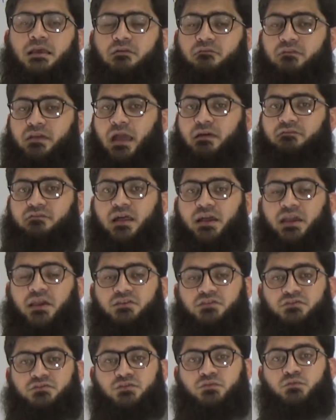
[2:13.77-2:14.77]
we have Rakesh
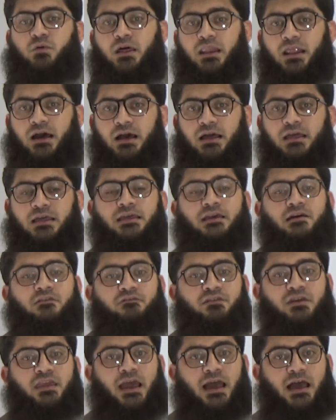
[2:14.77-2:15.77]
Jhunjhunwala,
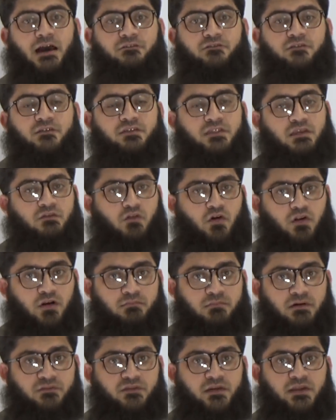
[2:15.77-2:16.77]
we have the
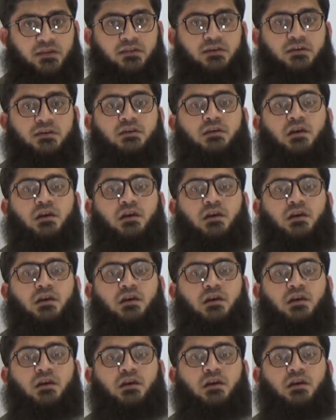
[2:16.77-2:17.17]
Warren Buffett,